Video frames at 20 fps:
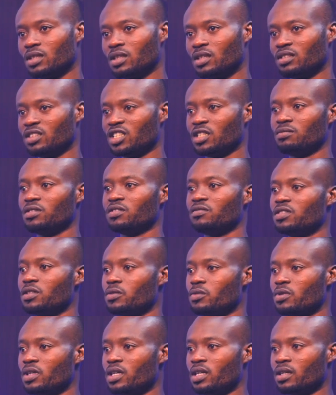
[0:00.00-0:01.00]
except if
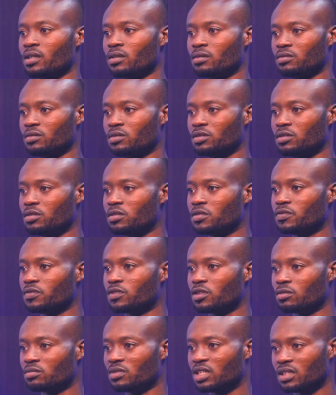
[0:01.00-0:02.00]
they wear
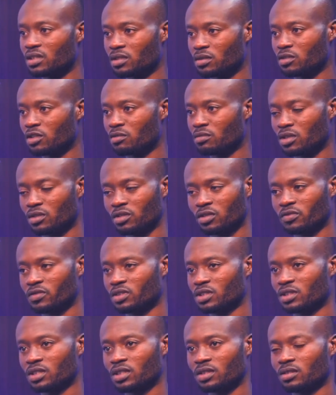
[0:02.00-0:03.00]
uniform that they're government
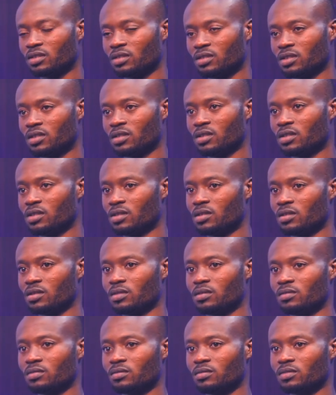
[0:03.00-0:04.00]
officials.
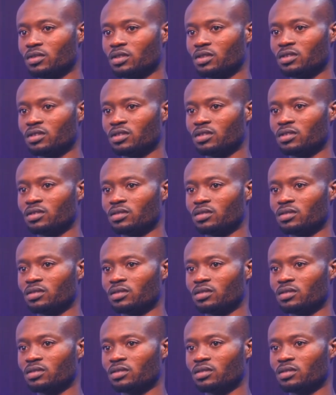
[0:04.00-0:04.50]
But